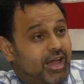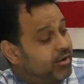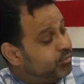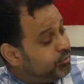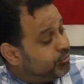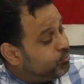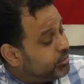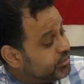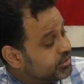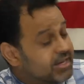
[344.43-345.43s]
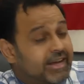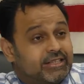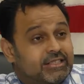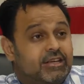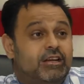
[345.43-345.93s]
And we were one of the
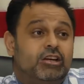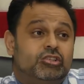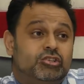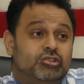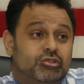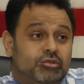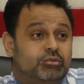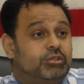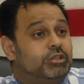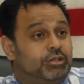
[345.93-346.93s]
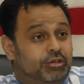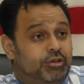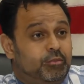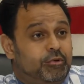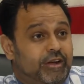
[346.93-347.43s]
sites to do the
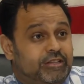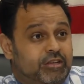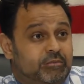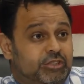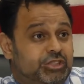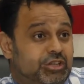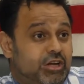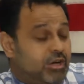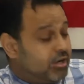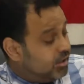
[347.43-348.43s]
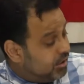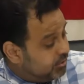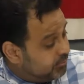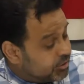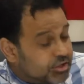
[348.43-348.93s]
Human Rights Commission
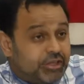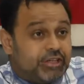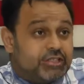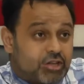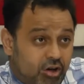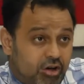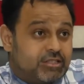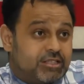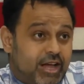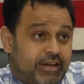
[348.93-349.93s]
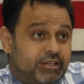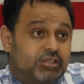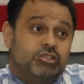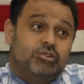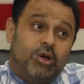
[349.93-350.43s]
attorneys on site
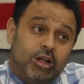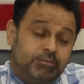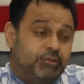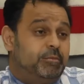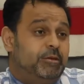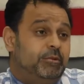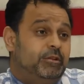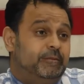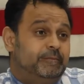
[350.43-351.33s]
to help the people.